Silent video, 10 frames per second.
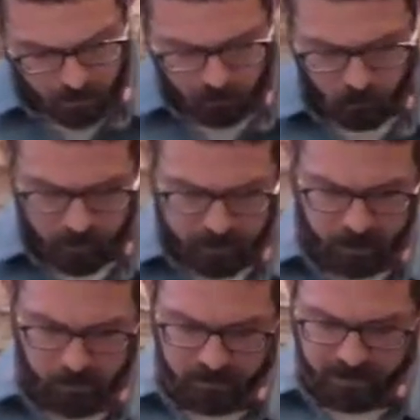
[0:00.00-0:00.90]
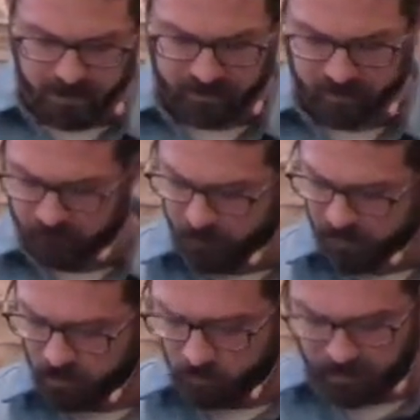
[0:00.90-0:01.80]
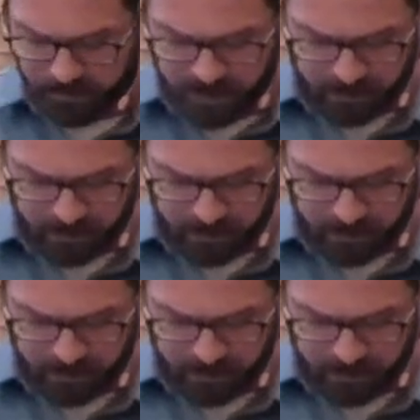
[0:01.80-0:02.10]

We pick up our text in verse 29.